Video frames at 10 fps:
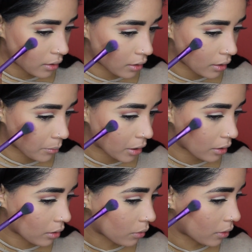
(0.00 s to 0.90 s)
Then I'm going to
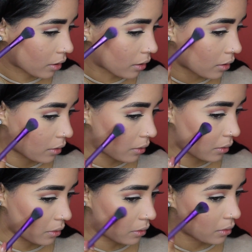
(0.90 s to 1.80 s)
go in
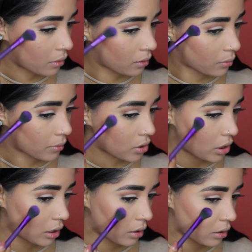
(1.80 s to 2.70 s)
my
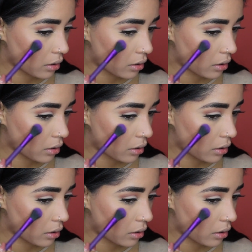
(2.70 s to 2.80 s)
cheek.